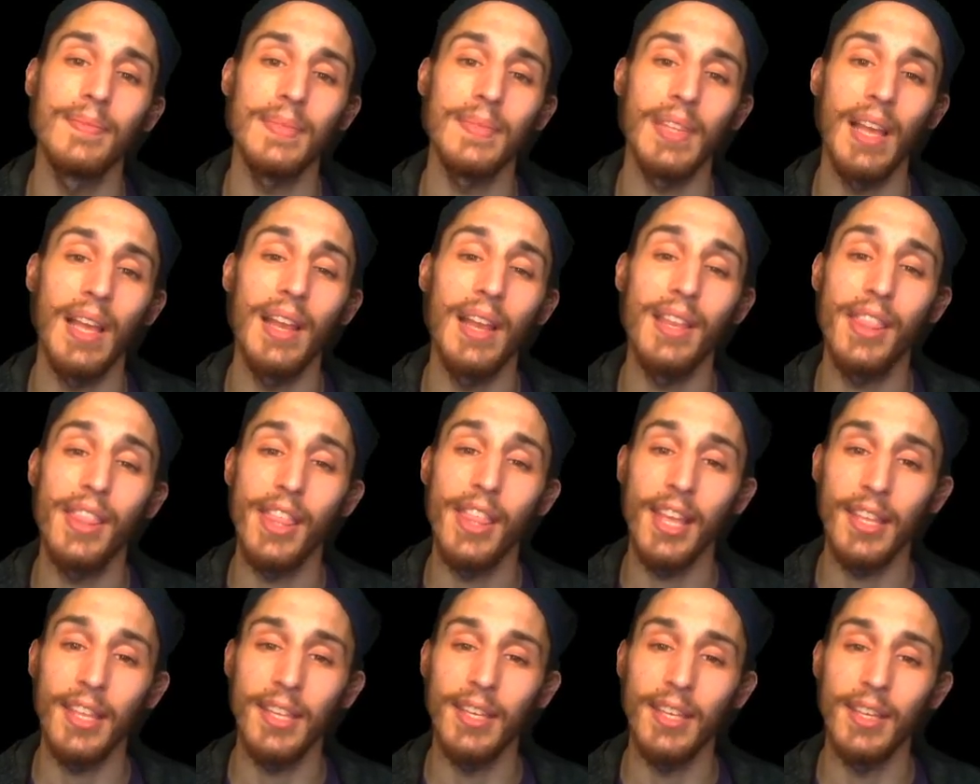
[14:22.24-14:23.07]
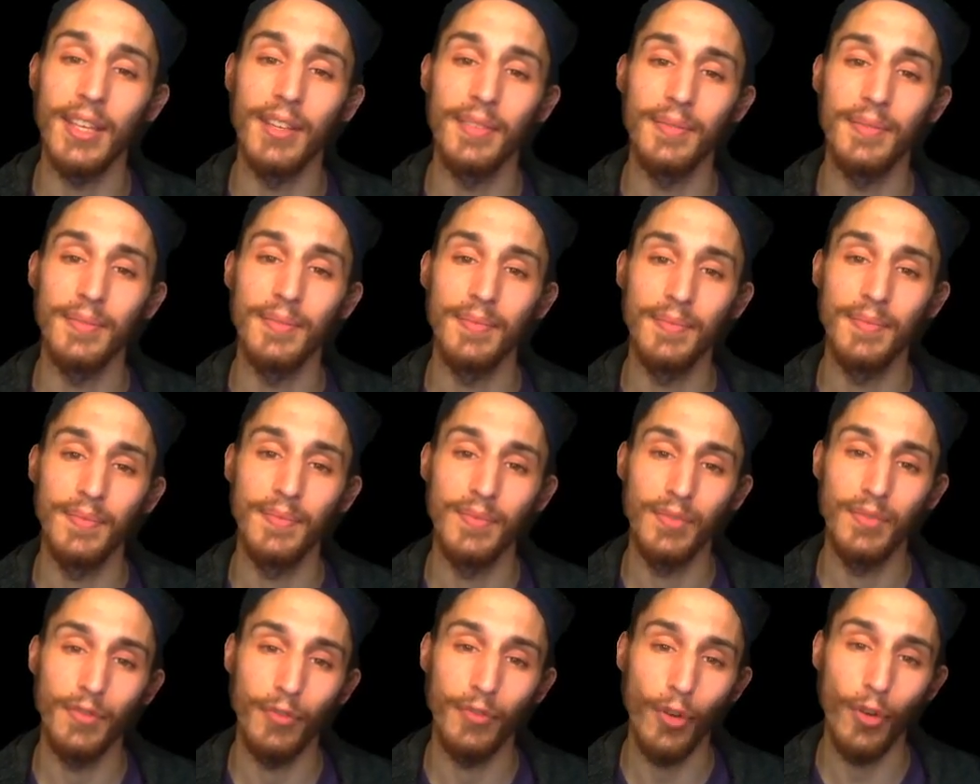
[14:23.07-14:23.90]
and thanking it
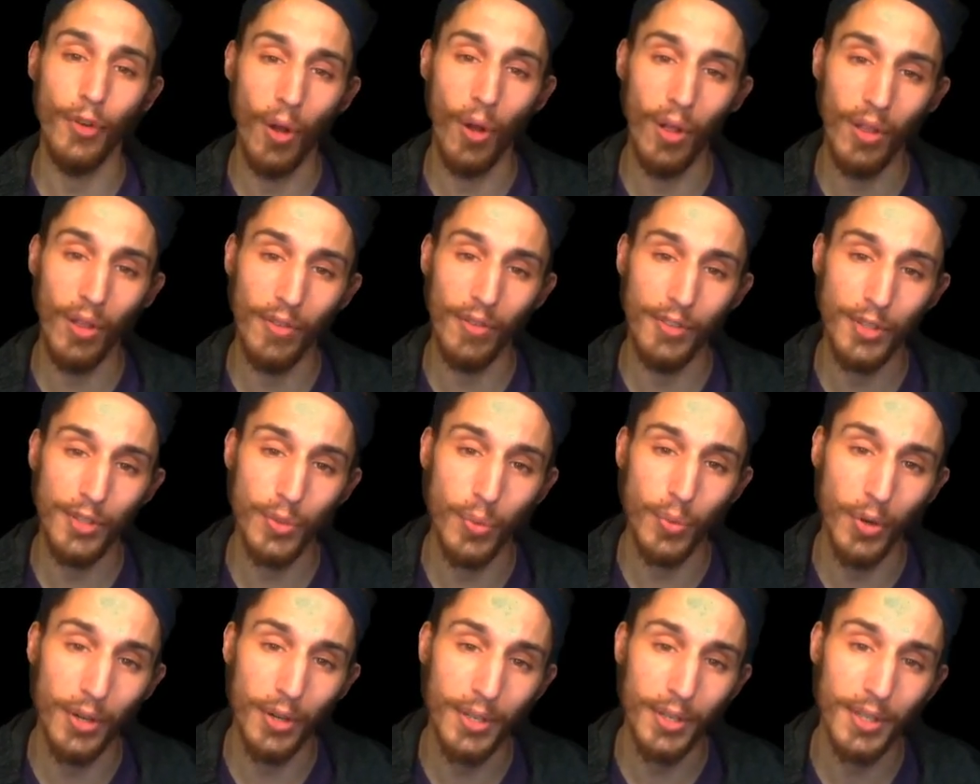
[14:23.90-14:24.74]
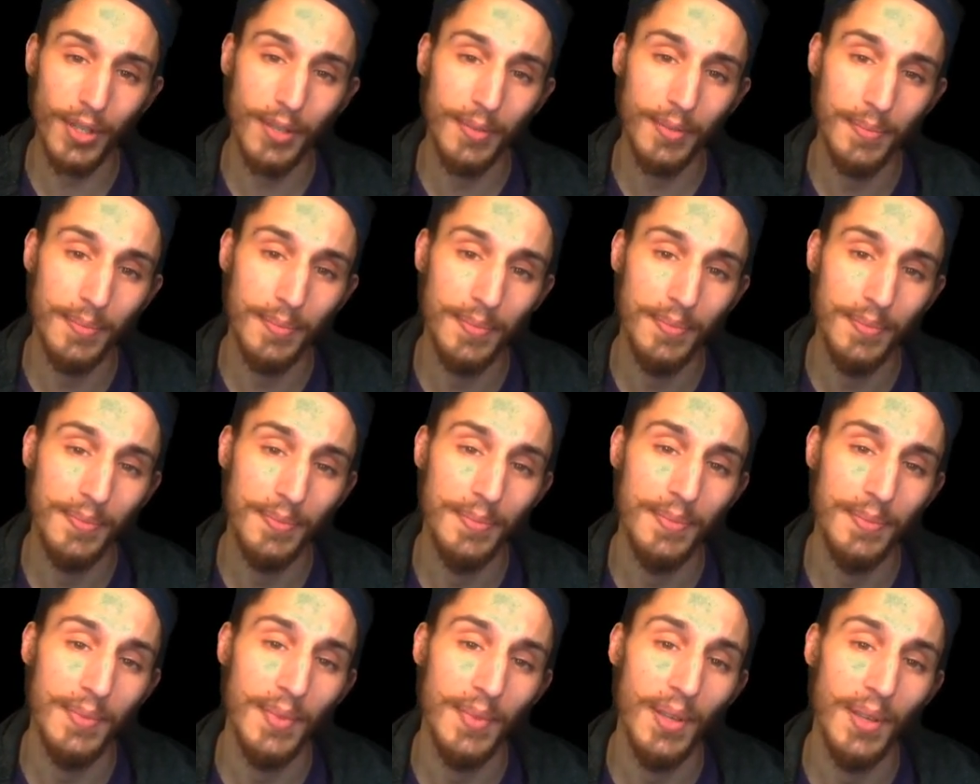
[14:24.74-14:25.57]
for all of its work
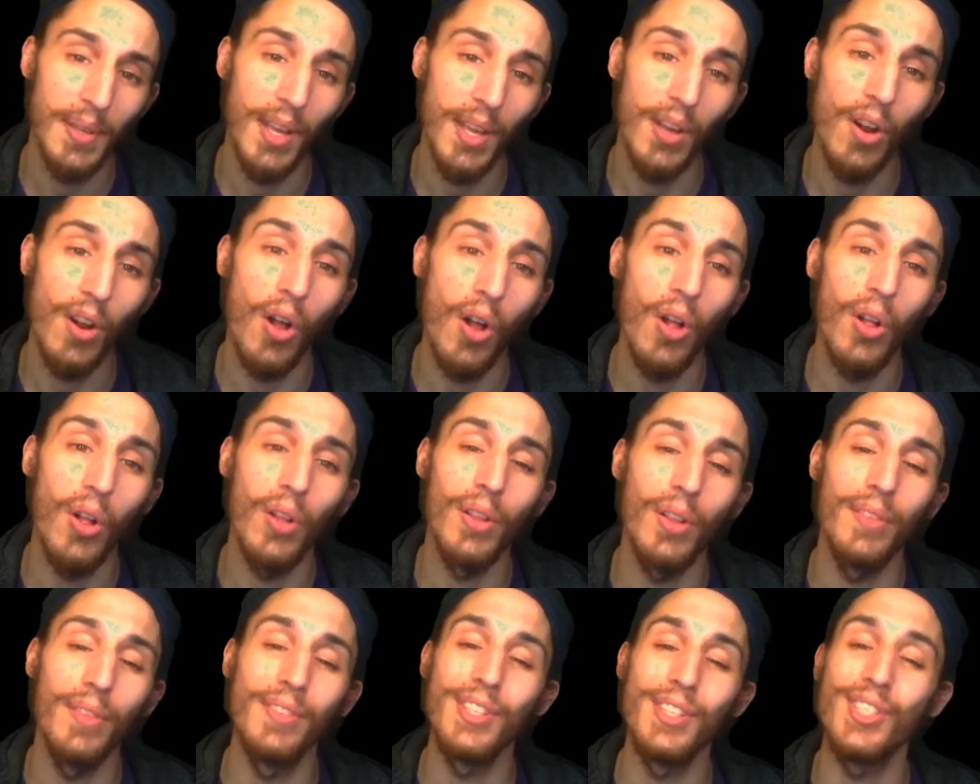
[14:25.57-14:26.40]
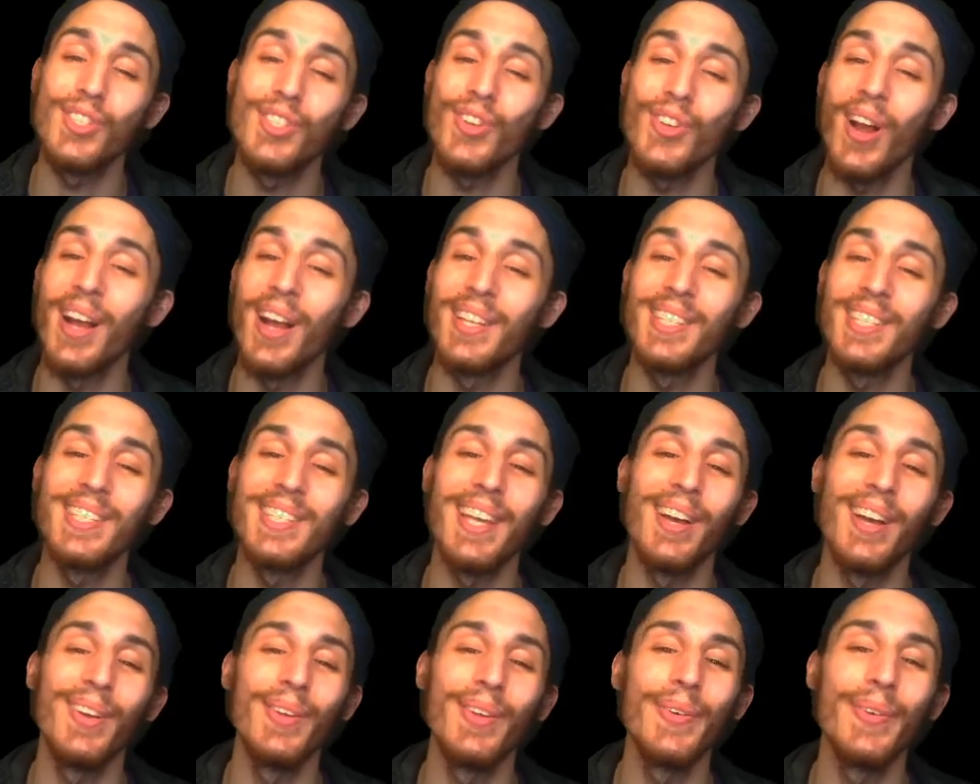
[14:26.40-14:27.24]
and all of its trying to tell
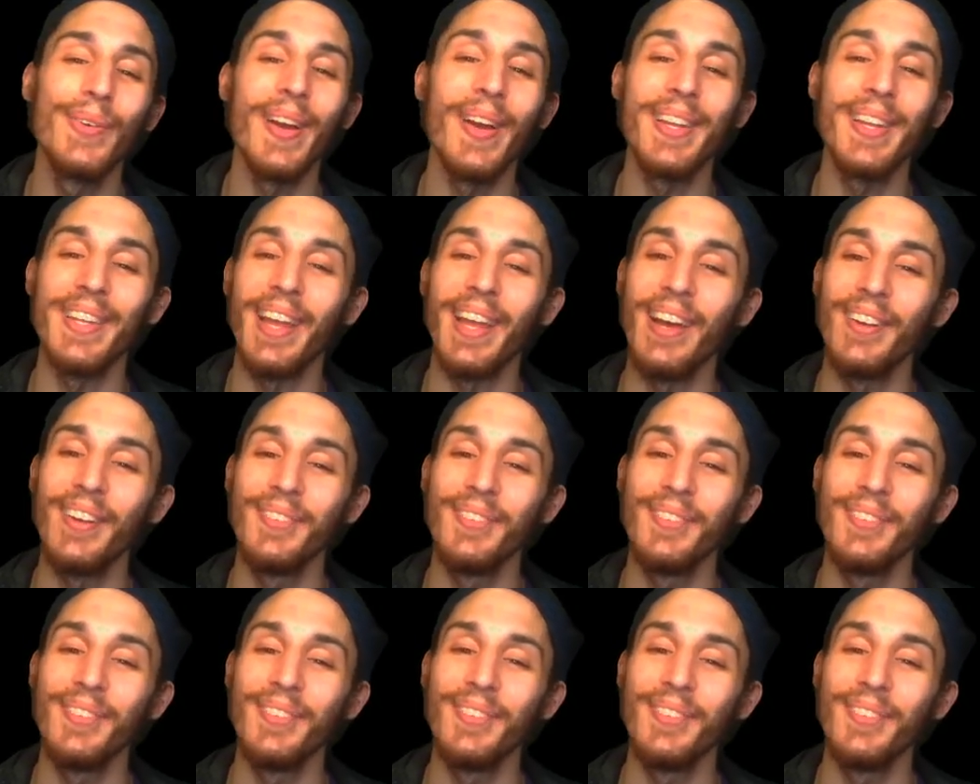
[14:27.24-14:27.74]
you right now.